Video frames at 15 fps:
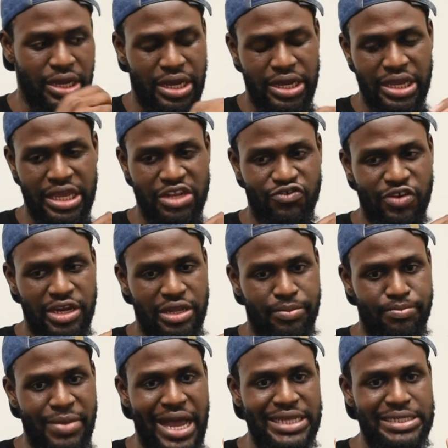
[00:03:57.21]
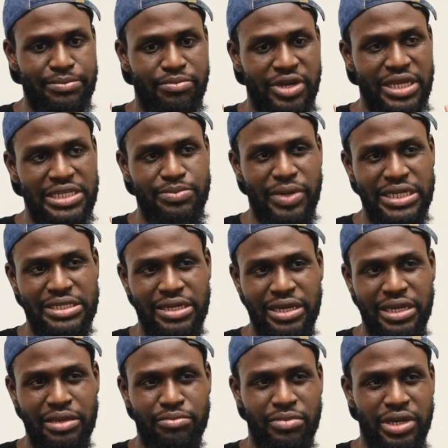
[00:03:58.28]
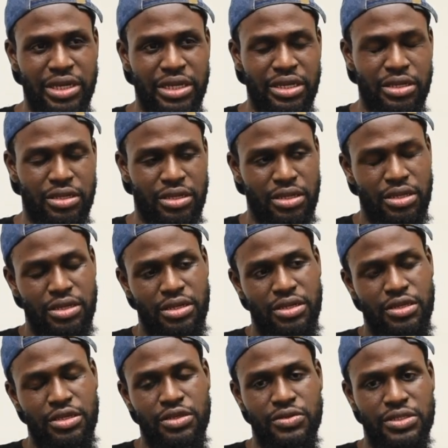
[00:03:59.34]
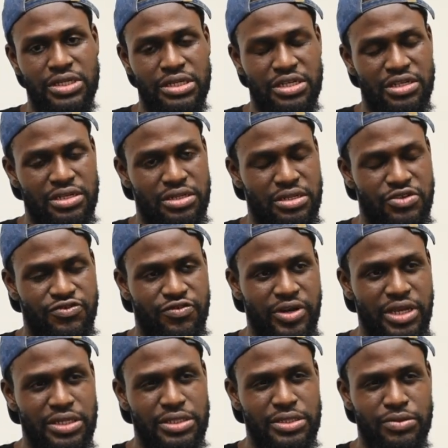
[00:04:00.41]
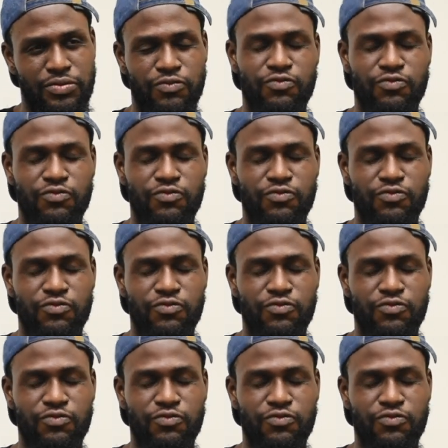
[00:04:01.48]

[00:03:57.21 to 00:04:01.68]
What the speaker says: I try to maximize my time by using tricks,